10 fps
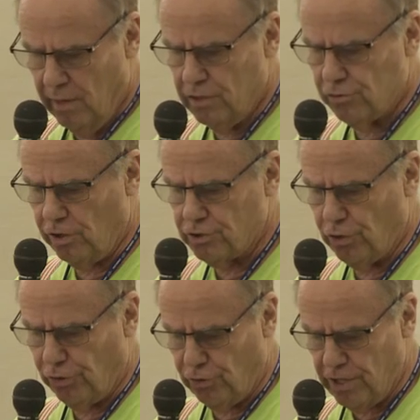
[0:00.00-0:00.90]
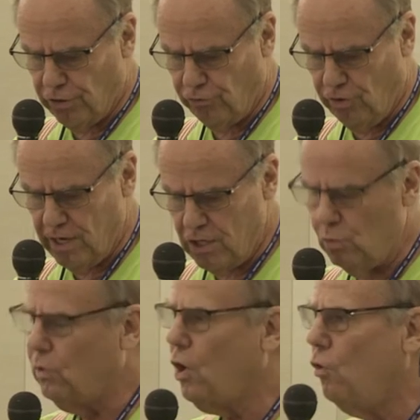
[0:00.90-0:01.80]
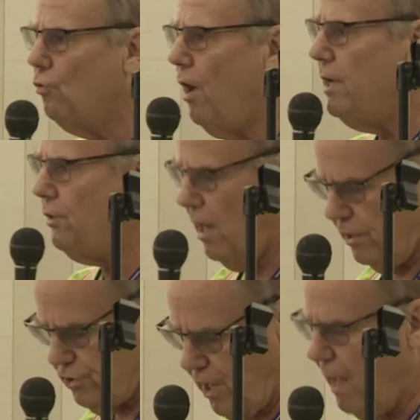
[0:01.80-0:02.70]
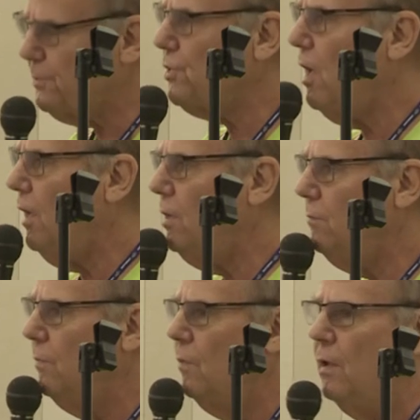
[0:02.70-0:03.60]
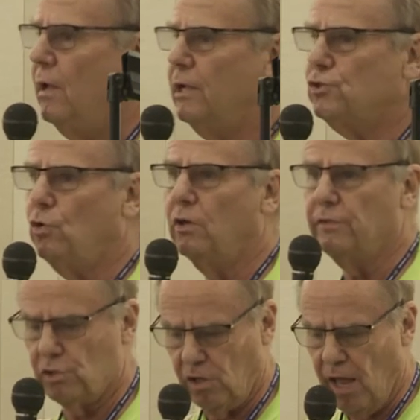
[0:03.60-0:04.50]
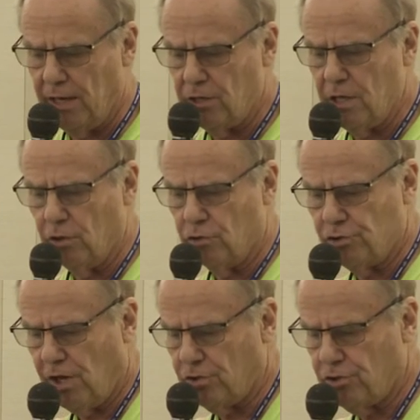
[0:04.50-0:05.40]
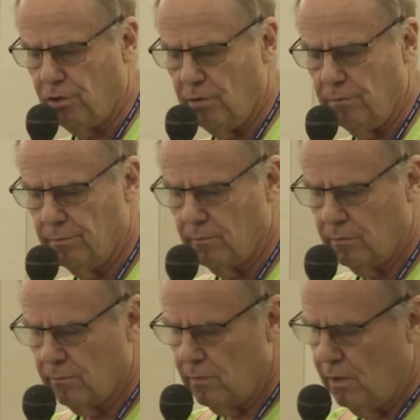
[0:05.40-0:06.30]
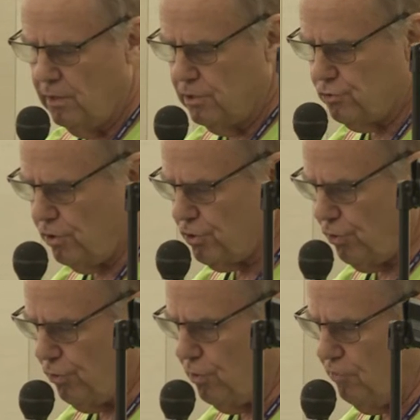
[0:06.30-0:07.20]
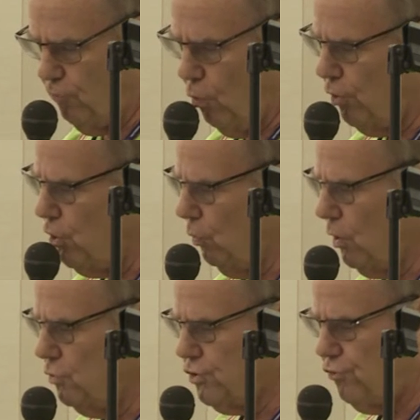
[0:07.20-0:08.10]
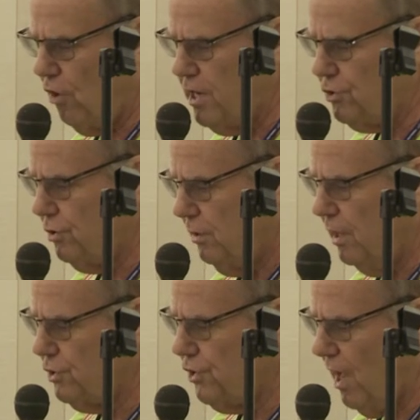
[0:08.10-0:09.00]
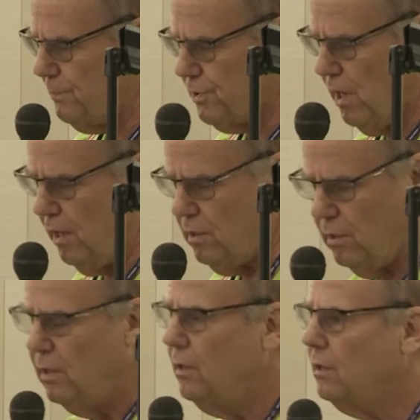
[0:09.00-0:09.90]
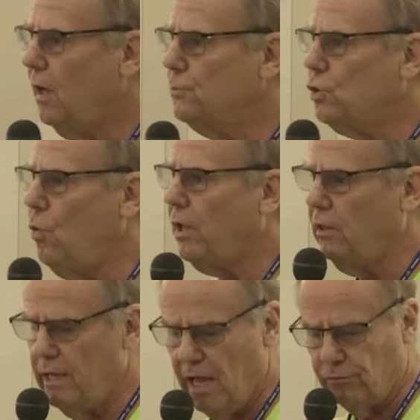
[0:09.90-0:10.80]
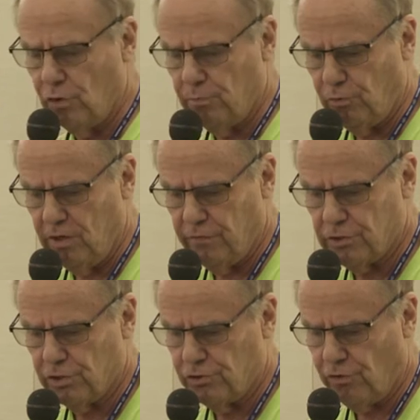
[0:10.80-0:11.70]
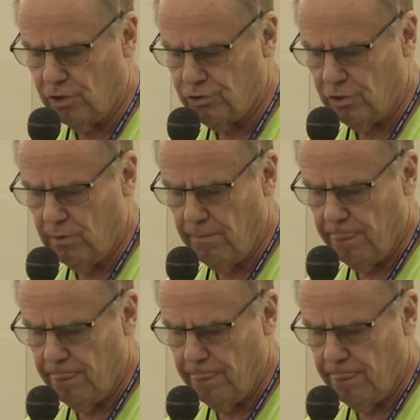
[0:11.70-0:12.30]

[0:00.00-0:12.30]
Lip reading: Instruction 33, you will go right at a stop sign at sort of a slanty intersection. Instruction 34, you will go straight at a stop sign, comes quickly after the previous instruction.